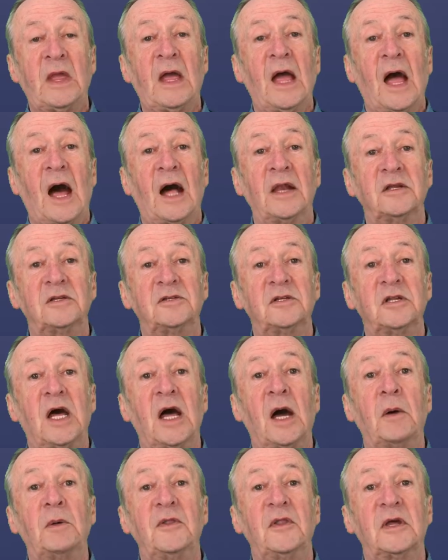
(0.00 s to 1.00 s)
and is
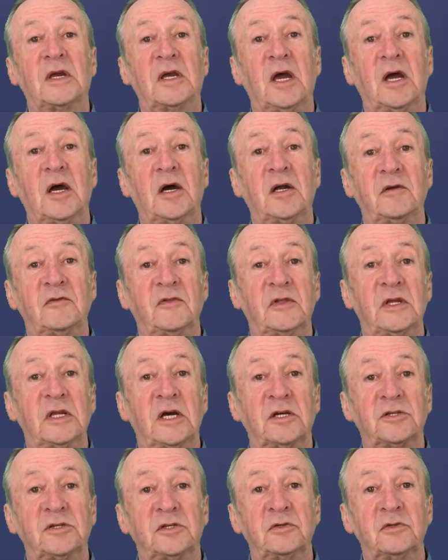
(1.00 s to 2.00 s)
now in the care of the
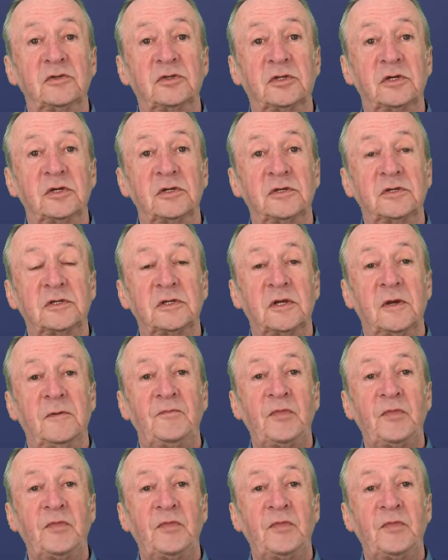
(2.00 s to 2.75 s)
National Trust,